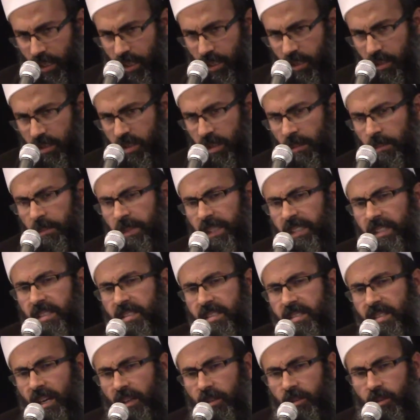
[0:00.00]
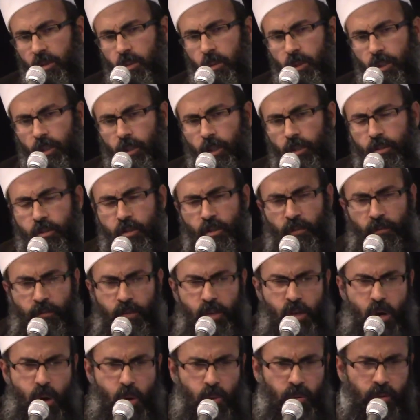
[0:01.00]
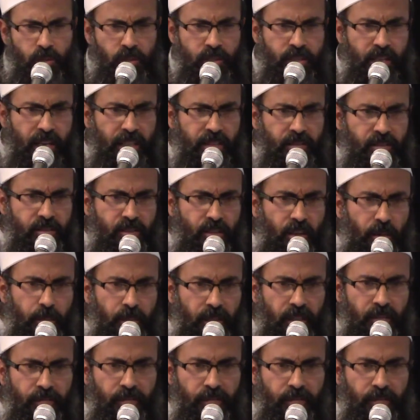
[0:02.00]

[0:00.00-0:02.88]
somebody sunk with lots of loans and trouble,